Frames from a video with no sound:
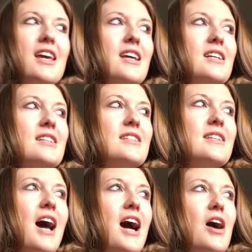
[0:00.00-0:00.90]
is
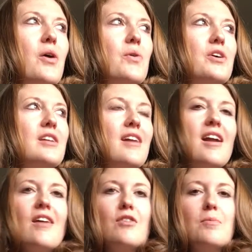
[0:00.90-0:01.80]
how
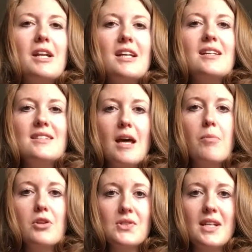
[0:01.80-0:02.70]
not everybody is
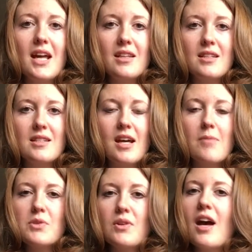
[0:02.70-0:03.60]
that personality
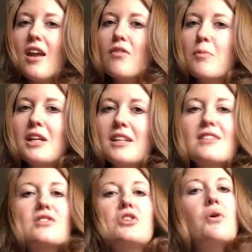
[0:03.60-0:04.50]
type. So not everybody
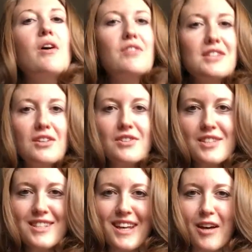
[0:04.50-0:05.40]
needs to know every single
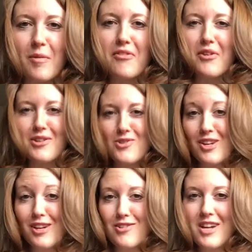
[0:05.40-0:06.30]
detail before
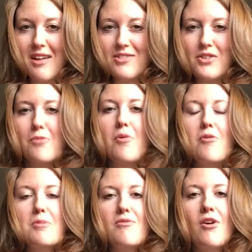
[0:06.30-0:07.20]
joining your challenge group
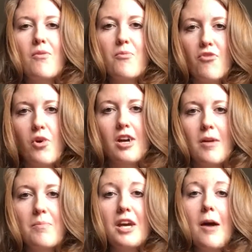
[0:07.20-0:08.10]
or before
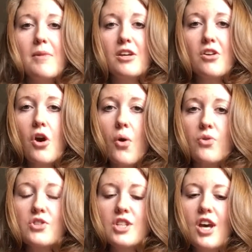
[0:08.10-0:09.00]
becoming a
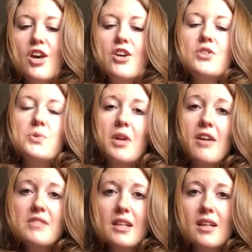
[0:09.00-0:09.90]
coach. So what
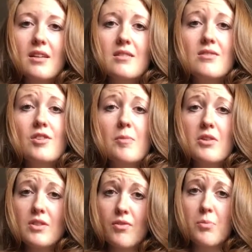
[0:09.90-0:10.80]
I've done lately is learn
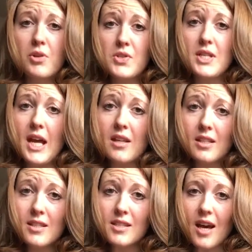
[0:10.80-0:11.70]
about different
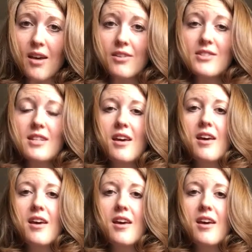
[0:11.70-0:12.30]
personality styles